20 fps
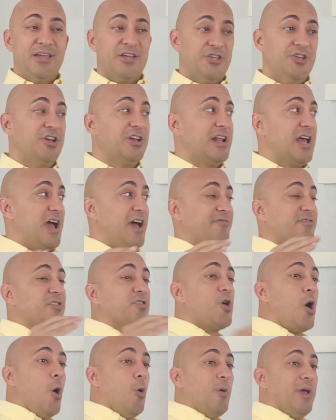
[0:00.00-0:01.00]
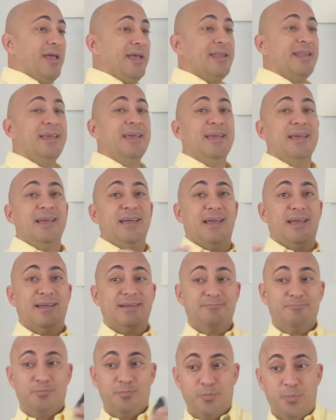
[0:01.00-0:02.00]
You're going to have to go in,
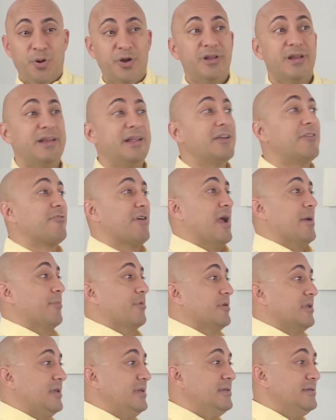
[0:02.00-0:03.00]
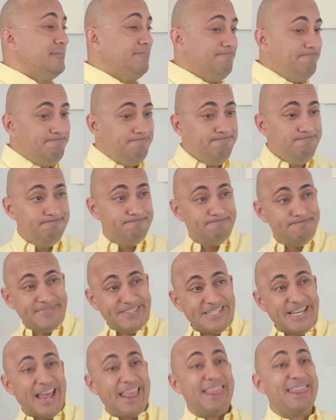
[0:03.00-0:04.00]
put it in Grammarly,
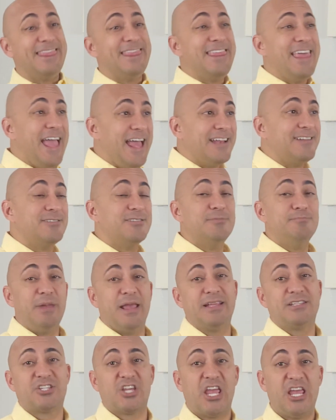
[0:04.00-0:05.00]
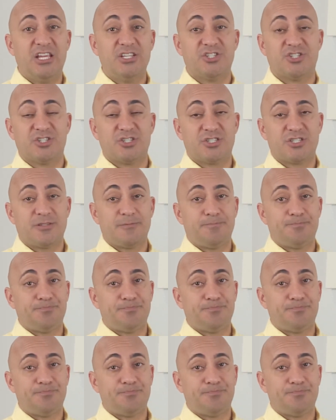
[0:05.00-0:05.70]
and then make changes.